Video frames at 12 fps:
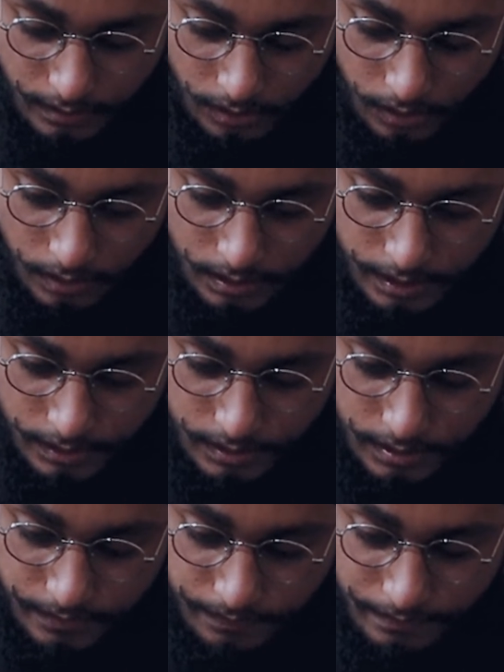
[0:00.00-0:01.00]
all
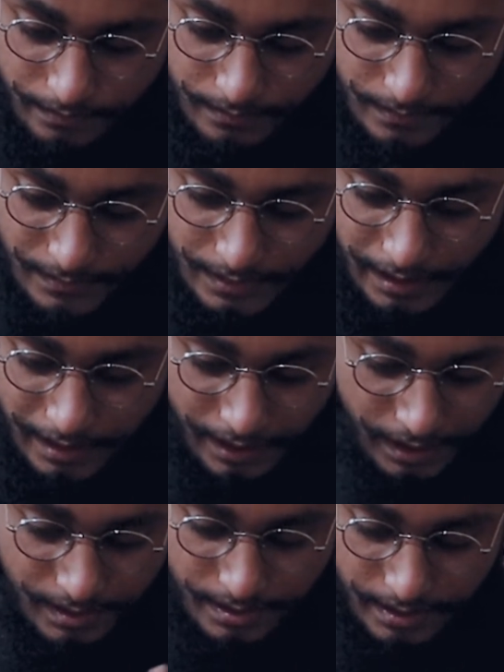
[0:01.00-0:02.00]
this
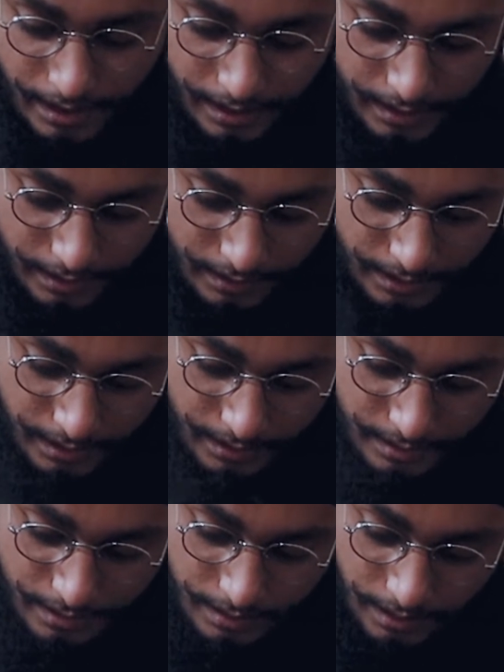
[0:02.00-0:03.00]
crust and
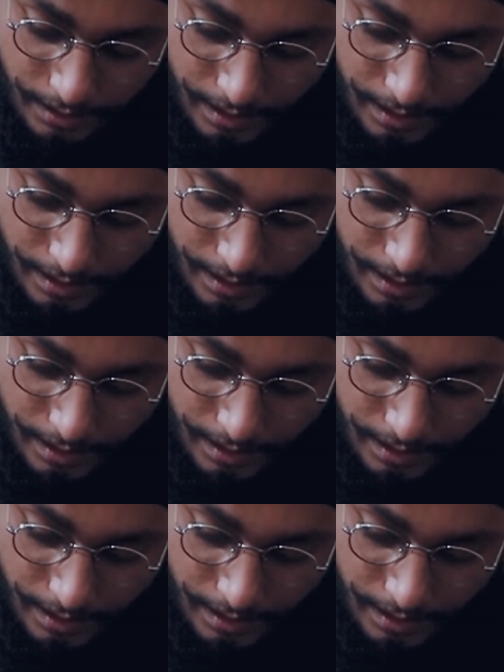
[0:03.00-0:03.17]
these